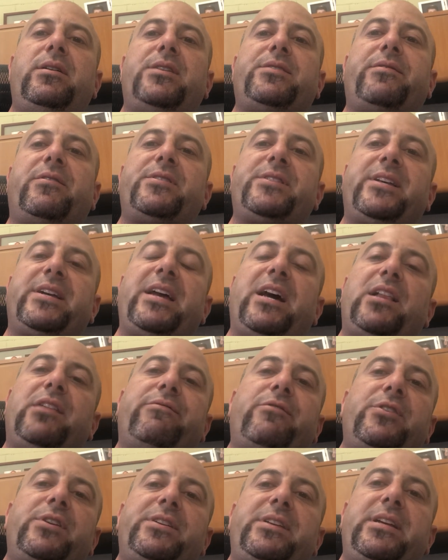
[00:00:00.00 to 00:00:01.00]
as far as the
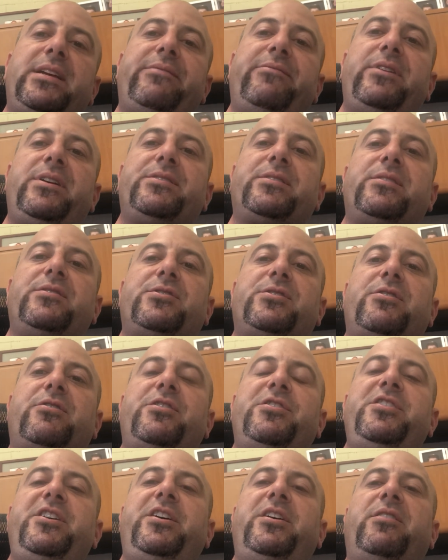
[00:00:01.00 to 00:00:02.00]
California DMV is
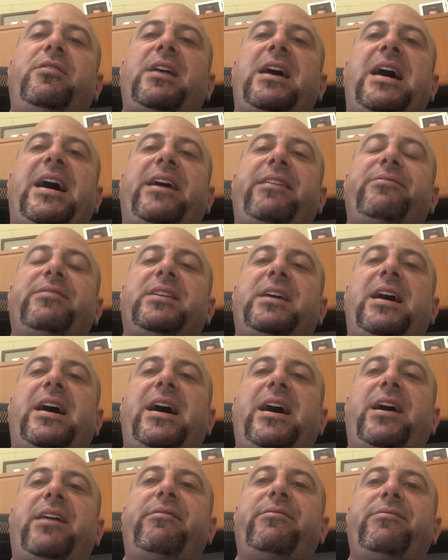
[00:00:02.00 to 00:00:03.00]
concerned, you don't have to
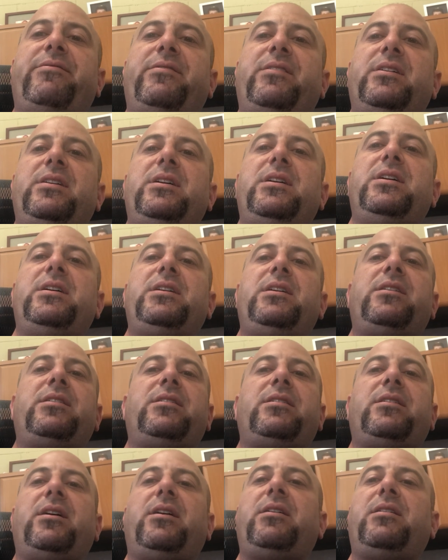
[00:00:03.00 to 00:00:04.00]
have
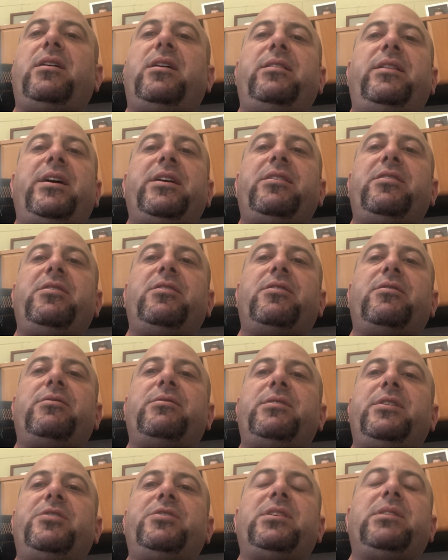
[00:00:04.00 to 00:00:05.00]
like
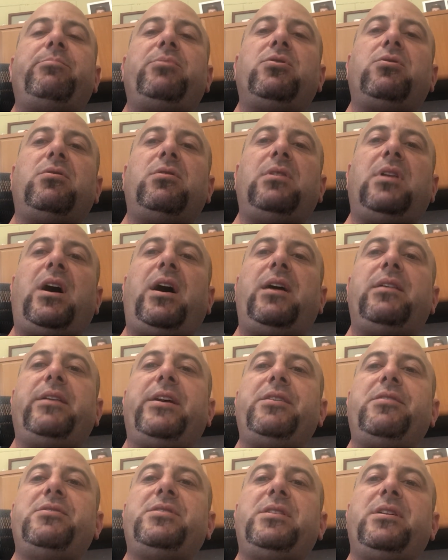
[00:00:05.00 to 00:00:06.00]
your typical lot
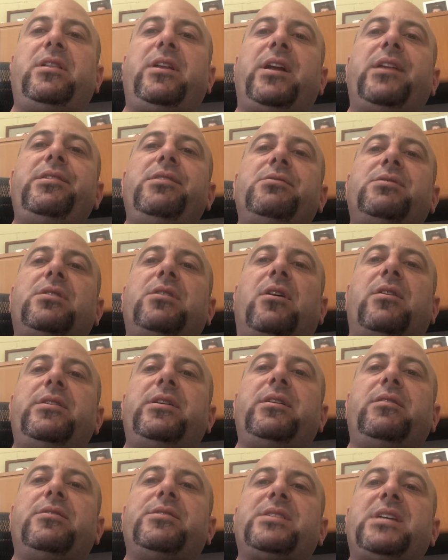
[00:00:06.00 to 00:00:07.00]
like you see a lot of used car
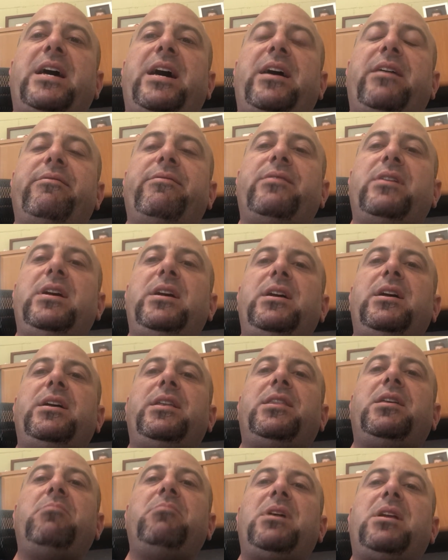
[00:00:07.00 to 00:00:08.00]
dealers have.
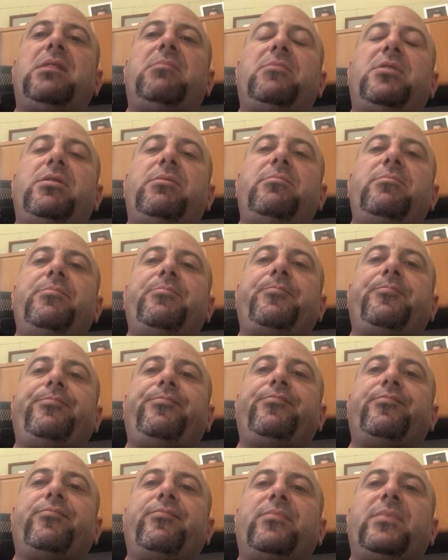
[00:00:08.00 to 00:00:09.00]
The minimum
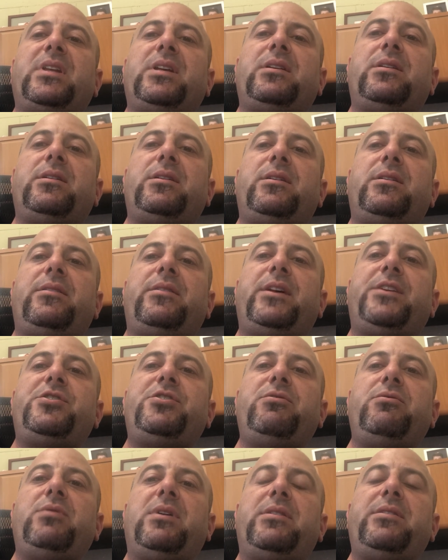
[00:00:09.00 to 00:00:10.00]

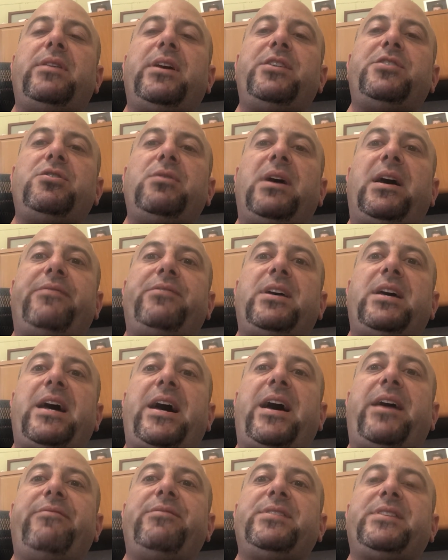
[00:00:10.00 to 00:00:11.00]
that you have to
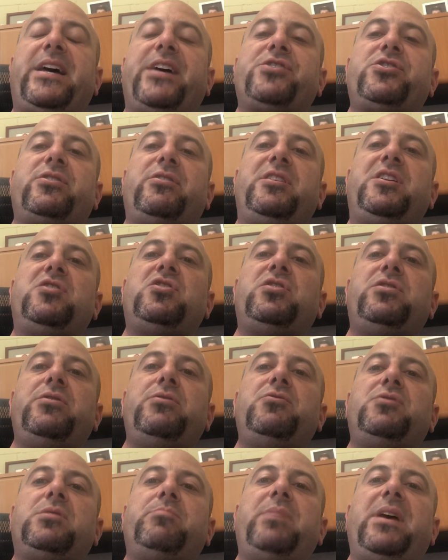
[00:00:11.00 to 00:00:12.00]
have is actually
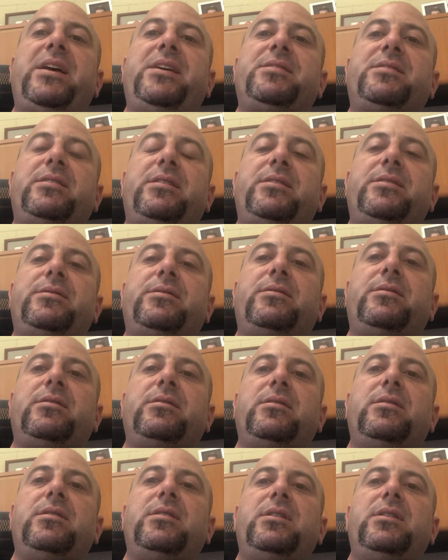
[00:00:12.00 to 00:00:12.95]
2 spaces.